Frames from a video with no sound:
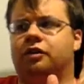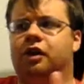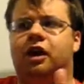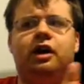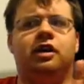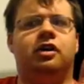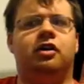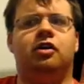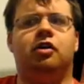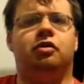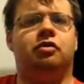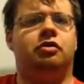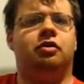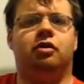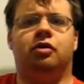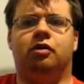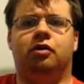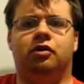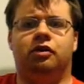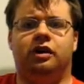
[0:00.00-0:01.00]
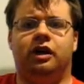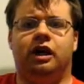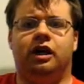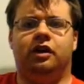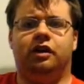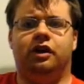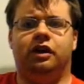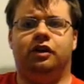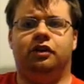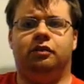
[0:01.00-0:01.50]
I could go through the whole entire
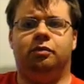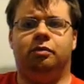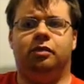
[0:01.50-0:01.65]
list,